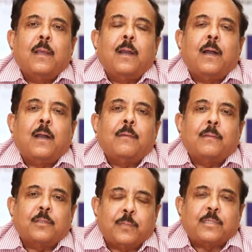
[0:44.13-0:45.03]

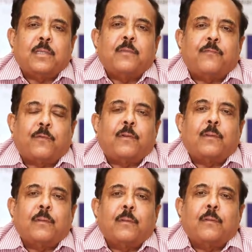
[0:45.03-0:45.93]
especially
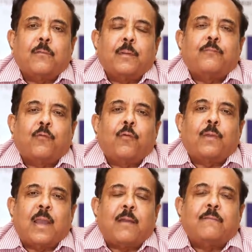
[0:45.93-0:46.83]
for when
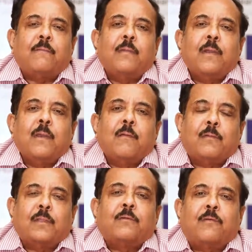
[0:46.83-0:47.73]
folk have
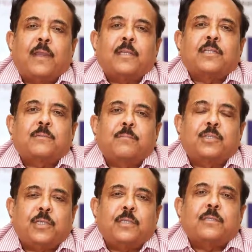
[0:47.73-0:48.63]
one of the finest
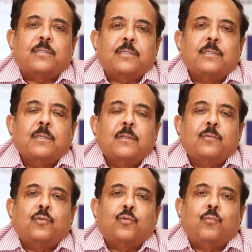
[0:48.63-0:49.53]
machines
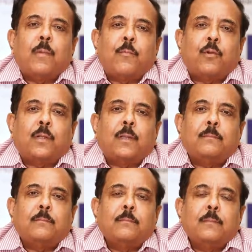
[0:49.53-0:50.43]
to do
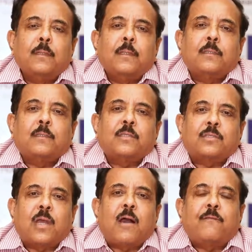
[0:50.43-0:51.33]
mammogram, the
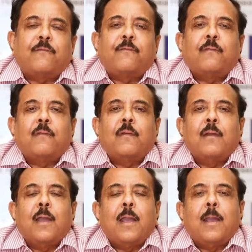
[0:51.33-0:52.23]
staff
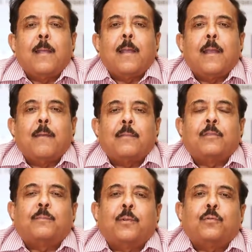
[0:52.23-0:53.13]

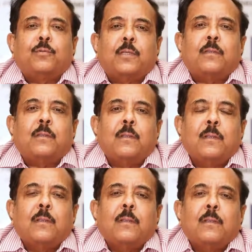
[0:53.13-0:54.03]
is producing
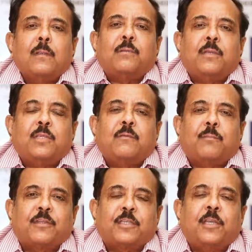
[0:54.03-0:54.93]
imaging
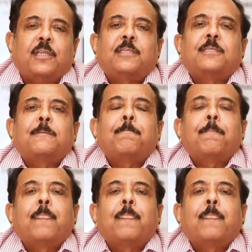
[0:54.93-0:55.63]
facilities.